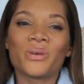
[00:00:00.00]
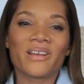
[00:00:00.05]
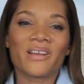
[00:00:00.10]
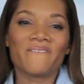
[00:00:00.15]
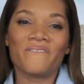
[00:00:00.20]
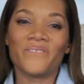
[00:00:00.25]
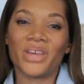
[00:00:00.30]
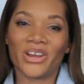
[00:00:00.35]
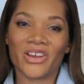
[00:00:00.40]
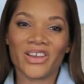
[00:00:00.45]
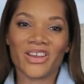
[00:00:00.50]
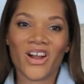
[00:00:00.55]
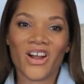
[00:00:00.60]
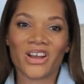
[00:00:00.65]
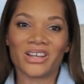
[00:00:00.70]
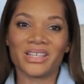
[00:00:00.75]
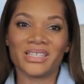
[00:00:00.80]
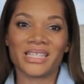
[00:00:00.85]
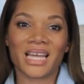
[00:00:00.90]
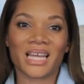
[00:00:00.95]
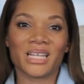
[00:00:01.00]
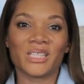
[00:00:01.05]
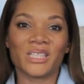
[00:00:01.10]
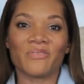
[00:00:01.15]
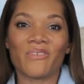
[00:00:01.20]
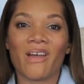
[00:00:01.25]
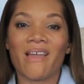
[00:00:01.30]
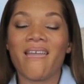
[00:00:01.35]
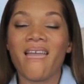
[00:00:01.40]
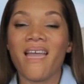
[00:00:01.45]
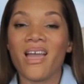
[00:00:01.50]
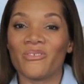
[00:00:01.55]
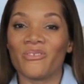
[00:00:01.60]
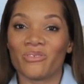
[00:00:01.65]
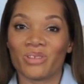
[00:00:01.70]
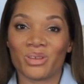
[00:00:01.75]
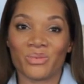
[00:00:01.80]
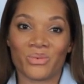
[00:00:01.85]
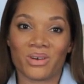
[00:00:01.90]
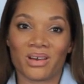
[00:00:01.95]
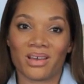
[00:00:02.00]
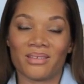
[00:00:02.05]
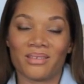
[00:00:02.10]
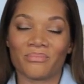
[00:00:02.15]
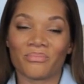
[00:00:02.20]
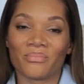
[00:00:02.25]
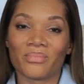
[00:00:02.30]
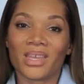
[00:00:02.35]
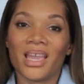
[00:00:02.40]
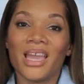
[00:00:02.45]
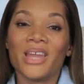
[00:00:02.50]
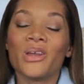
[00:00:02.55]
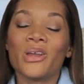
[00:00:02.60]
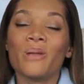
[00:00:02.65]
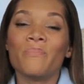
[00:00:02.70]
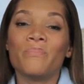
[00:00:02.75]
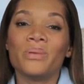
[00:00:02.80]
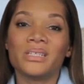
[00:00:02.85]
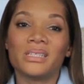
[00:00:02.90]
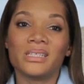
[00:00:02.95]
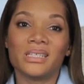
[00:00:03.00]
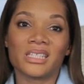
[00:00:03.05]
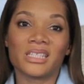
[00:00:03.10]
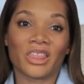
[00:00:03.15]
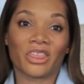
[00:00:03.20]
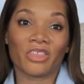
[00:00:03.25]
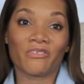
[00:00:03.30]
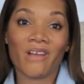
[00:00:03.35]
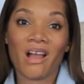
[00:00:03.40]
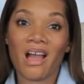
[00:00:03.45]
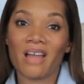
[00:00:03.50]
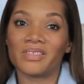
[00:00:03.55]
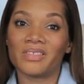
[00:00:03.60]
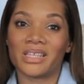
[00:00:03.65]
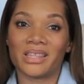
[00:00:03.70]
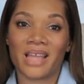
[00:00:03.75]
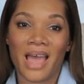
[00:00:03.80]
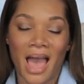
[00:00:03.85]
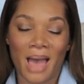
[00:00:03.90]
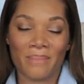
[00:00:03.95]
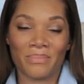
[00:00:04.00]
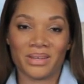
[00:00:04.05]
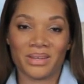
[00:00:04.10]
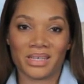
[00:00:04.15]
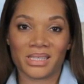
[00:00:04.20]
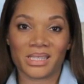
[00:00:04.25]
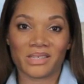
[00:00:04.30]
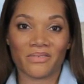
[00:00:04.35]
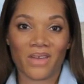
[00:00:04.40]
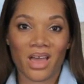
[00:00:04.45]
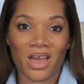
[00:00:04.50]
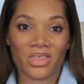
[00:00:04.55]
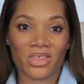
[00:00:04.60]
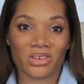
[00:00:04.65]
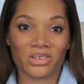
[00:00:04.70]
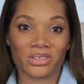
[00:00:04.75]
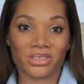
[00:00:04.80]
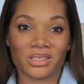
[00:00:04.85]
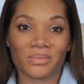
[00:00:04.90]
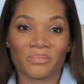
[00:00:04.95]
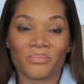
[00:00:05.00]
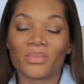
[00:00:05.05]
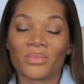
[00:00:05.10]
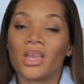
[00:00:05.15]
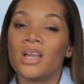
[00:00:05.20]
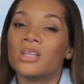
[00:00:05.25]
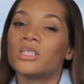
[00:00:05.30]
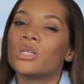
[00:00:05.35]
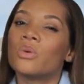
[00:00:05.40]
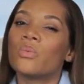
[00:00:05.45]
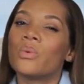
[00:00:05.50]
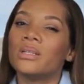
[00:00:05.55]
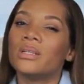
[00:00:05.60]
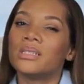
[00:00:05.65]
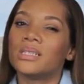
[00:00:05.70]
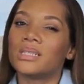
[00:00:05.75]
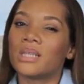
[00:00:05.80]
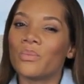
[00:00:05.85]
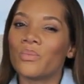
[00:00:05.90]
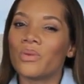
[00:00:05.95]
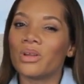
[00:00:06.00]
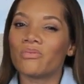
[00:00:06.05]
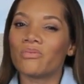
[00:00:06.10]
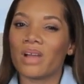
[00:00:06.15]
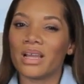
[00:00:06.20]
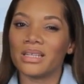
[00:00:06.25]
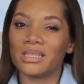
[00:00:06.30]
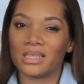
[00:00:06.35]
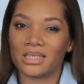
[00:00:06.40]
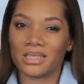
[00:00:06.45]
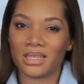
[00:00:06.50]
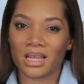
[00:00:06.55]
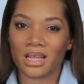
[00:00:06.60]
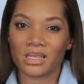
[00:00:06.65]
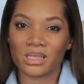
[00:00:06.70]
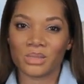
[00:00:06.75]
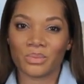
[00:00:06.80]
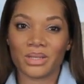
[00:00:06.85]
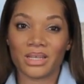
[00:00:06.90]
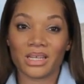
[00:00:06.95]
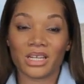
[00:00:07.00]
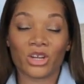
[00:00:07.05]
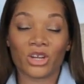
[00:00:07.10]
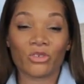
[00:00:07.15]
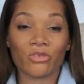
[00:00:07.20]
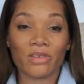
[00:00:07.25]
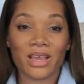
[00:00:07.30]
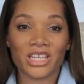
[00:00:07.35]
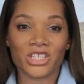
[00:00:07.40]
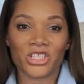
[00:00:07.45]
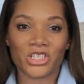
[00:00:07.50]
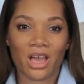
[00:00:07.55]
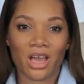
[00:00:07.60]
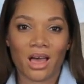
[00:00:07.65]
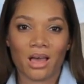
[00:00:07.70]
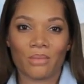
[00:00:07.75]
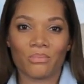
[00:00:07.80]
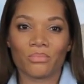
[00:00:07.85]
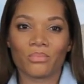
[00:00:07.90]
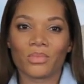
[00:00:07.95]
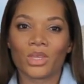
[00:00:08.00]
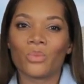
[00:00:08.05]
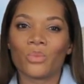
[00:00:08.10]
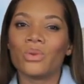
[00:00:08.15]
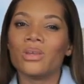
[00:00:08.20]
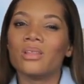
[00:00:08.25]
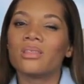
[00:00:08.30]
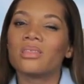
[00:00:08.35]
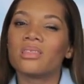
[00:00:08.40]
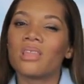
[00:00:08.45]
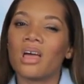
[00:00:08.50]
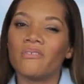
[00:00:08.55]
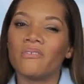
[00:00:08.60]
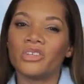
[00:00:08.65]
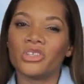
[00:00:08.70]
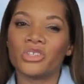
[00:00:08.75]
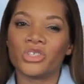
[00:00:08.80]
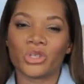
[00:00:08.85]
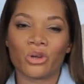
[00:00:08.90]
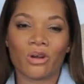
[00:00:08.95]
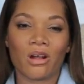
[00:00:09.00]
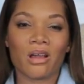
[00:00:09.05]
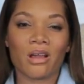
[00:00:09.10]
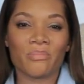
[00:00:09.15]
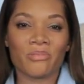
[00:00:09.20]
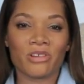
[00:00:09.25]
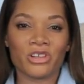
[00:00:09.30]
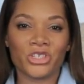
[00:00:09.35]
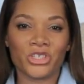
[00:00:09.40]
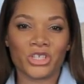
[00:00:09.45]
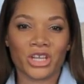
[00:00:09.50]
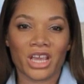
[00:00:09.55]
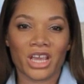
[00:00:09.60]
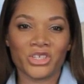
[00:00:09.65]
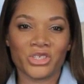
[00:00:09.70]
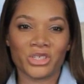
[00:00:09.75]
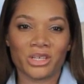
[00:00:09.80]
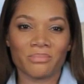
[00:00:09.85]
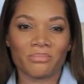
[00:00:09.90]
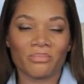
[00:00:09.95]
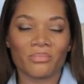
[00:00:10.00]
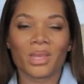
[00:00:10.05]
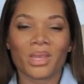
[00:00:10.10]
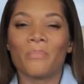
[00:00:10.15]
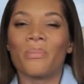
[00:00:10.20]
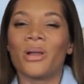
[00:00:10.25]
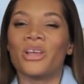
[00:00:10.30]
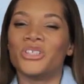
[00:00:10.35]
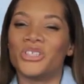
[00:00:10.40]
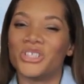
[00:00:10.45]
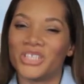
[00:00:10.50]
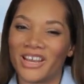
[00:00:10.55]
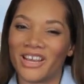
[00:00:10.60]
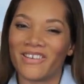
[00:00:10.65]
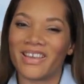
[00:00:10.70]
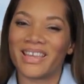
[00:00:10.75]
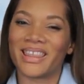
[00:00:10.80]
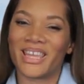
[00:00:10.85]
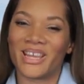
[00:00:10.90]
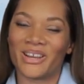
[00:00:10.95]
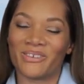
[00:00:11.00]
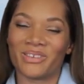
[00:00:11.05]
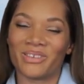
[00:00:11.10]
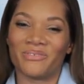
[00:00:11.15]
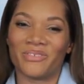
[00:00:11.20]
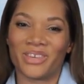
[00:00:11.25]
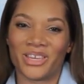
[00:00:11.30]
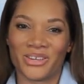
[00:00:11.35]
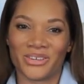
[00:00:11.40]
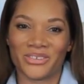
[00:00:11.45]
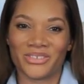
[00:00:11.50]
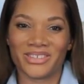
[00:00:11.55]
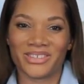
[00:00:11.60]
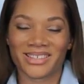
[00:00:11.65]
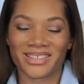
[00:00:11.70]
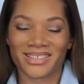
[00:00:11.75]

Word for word: work very hard to satisfy everyone, and our business thrives on the happiness of others. So when someone writes to tell us we did a great job, we love to show our appreciation by sharing their review.